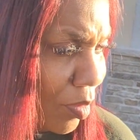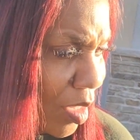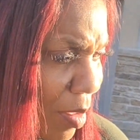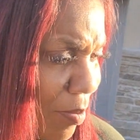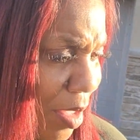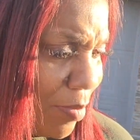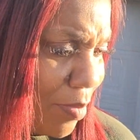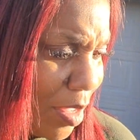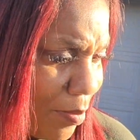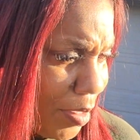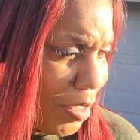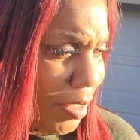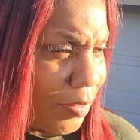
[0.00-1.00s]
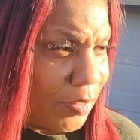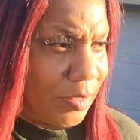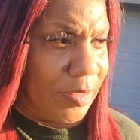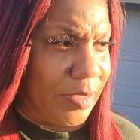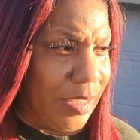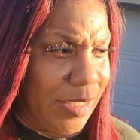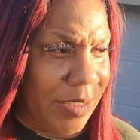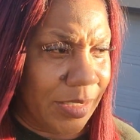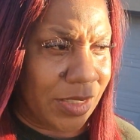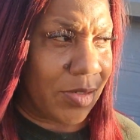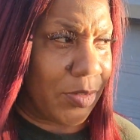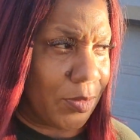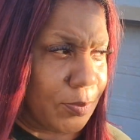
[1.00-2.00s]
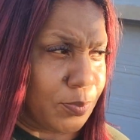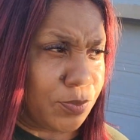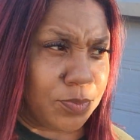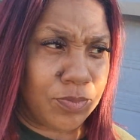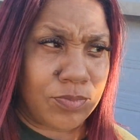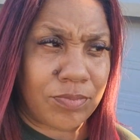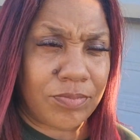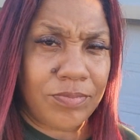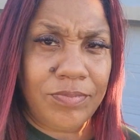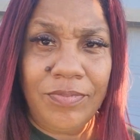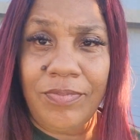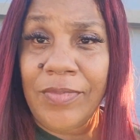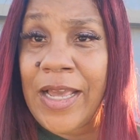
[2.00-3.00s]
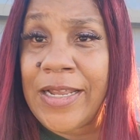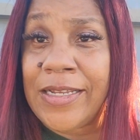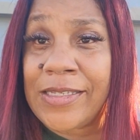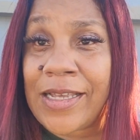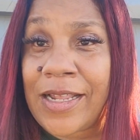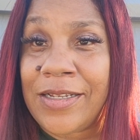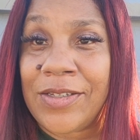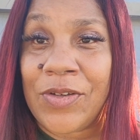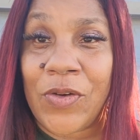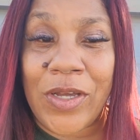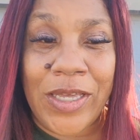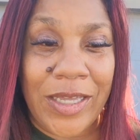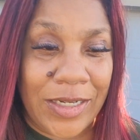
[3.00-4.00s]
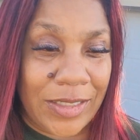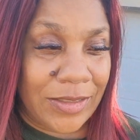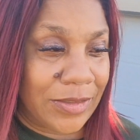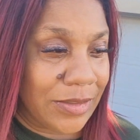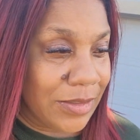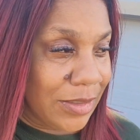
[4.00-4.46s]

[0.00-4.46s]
I made my money early, so I decided to go ahead and